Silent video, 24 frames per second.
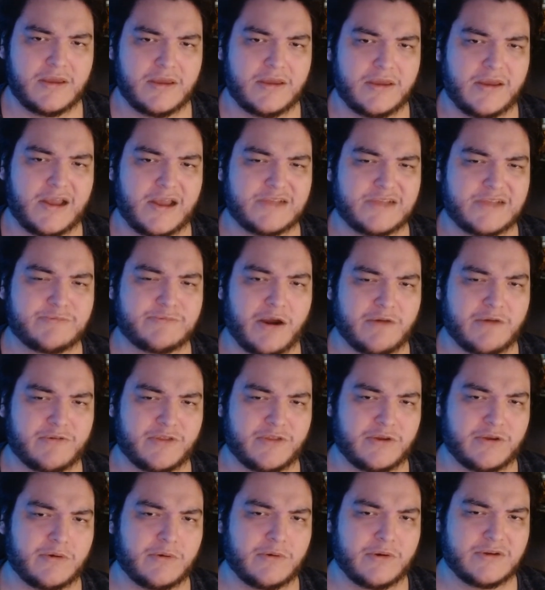par for the
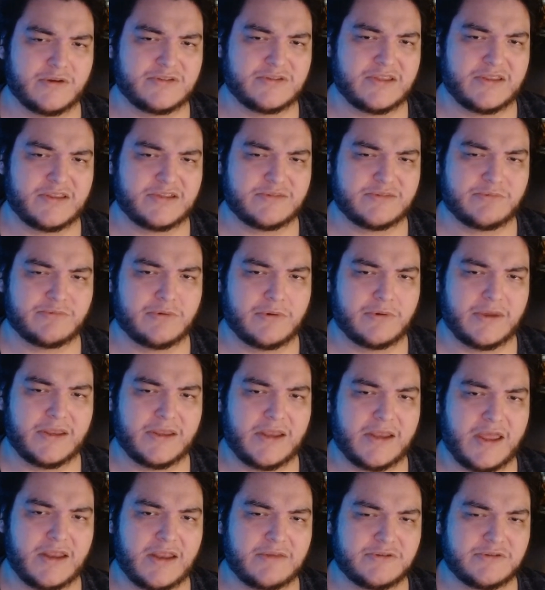course at this point,
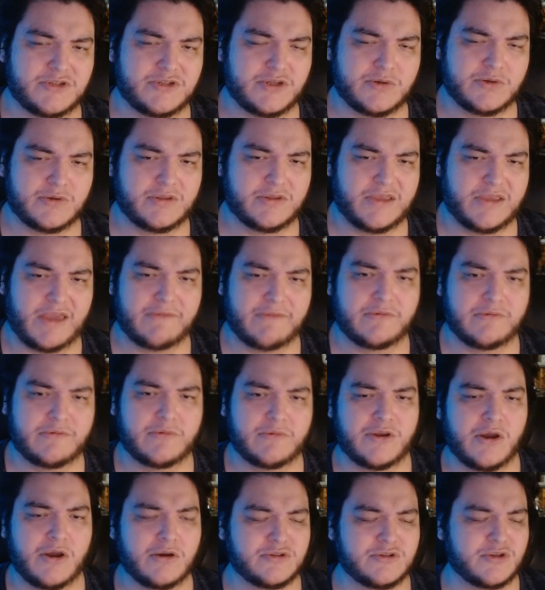and generally everyone
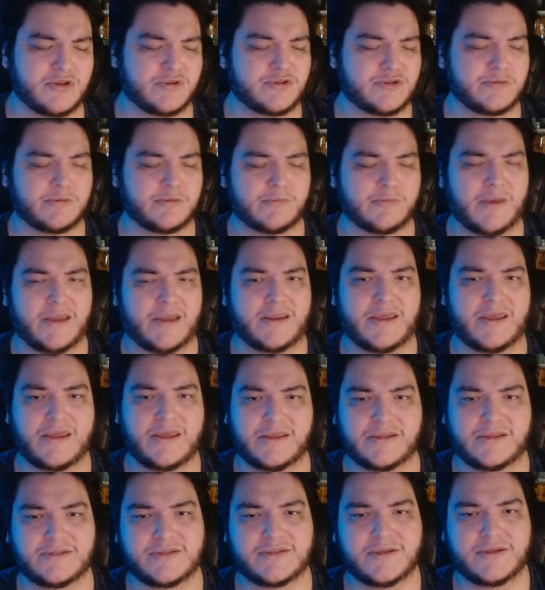knows who Superman
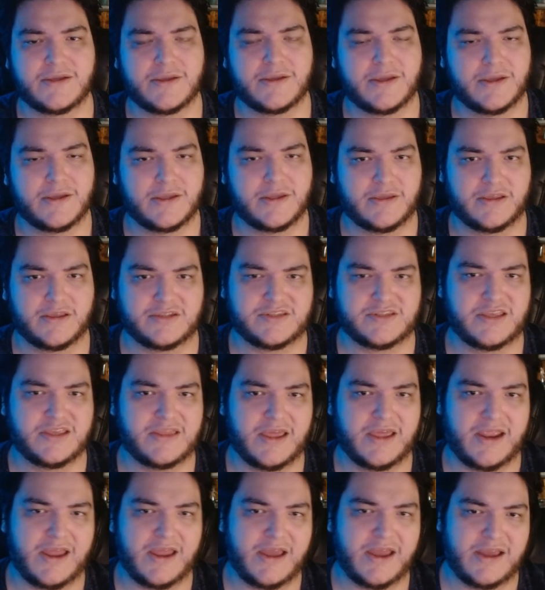is. You see
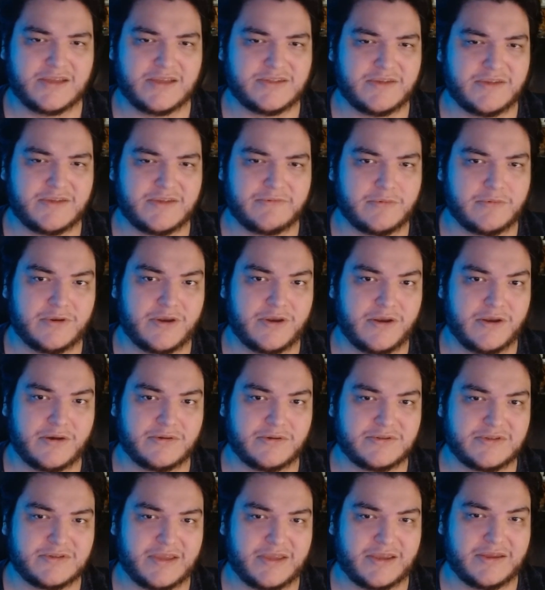that S, everyone knows.
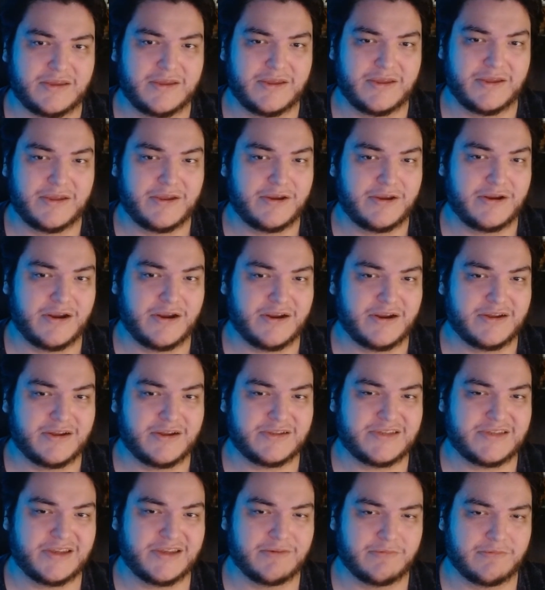Like, you're not going to
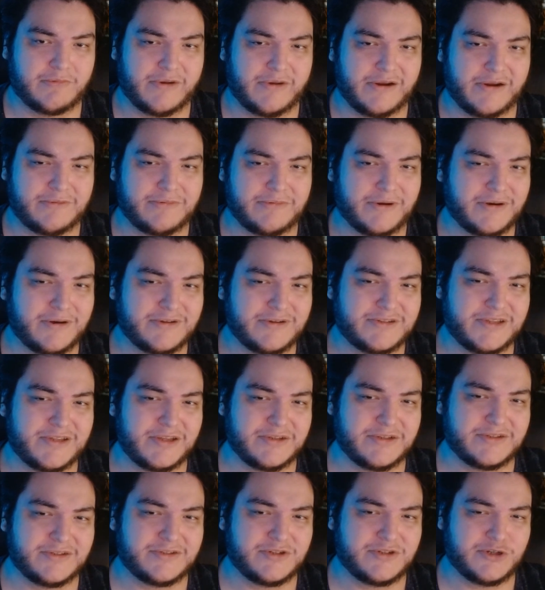see a weird person
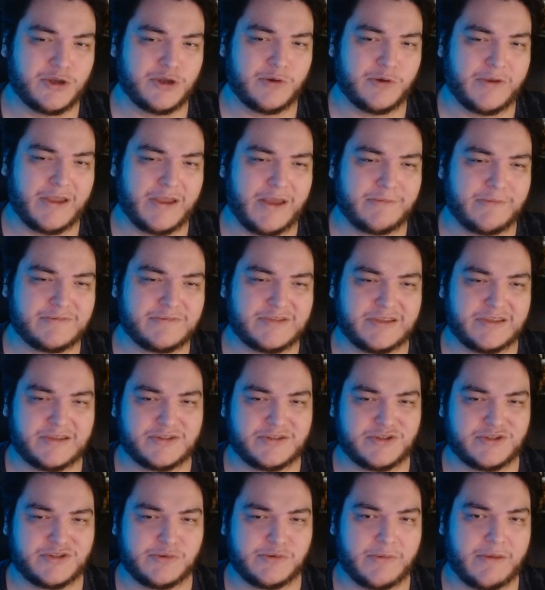showing up, see
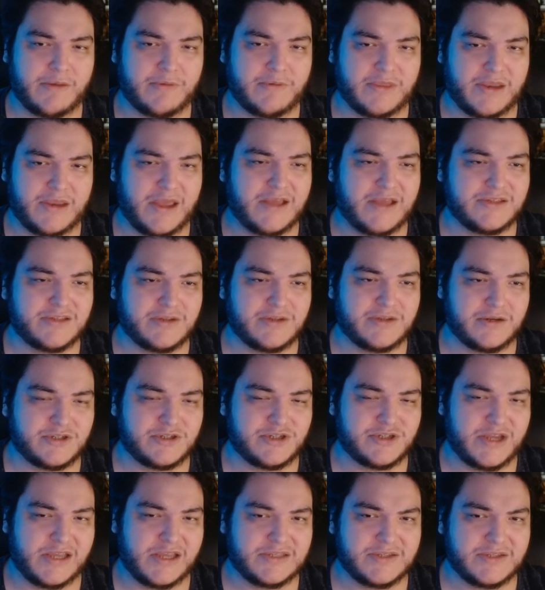Superman with an S on his
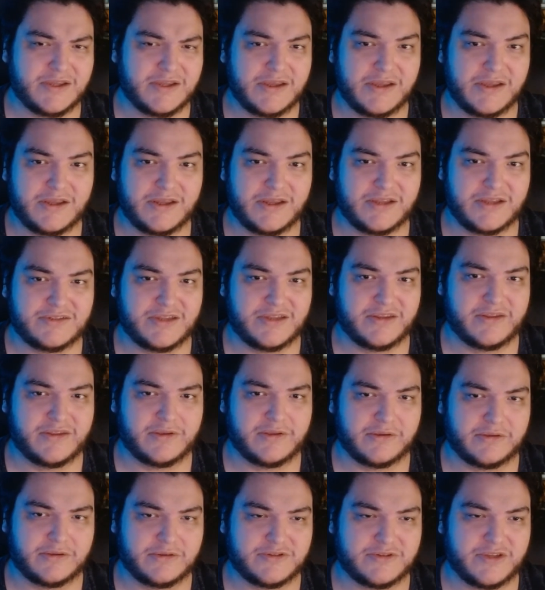chest, and
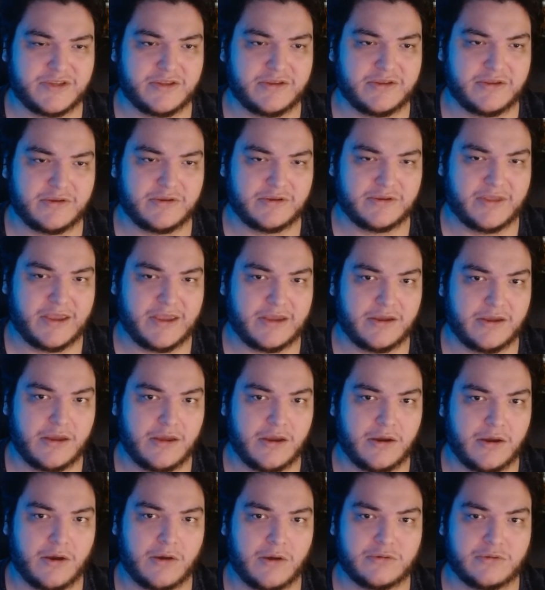suddenly they're like,
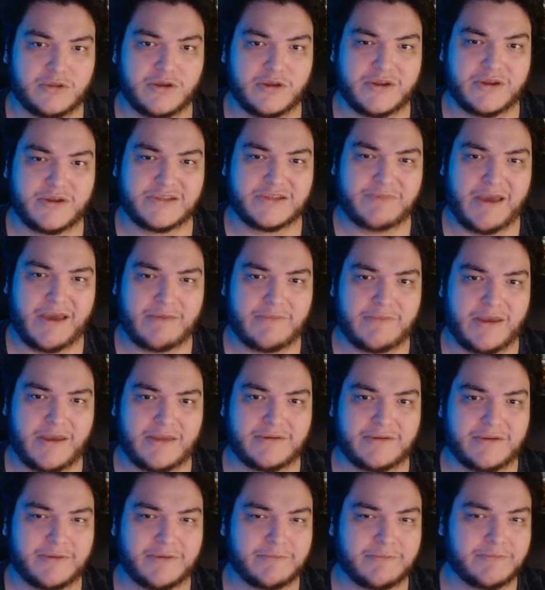oh look, it's Batman.
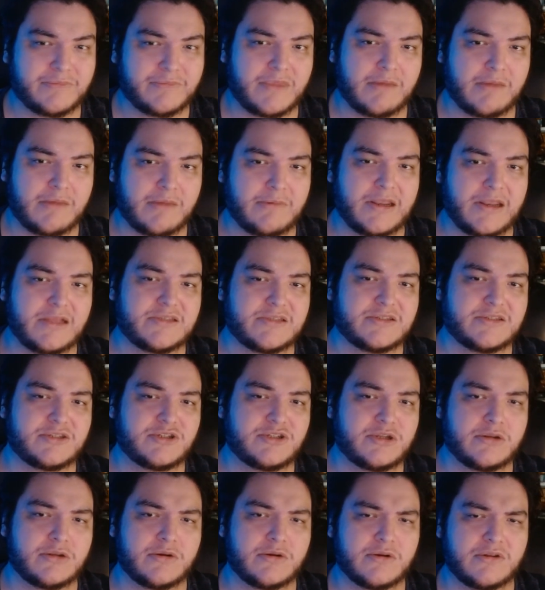I mean, it's
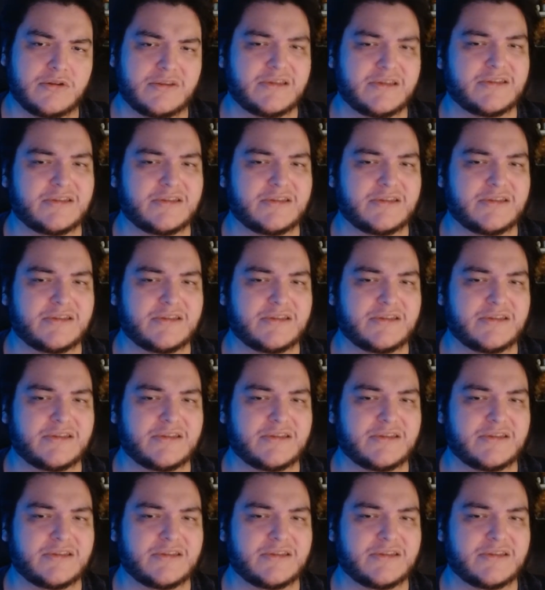generally,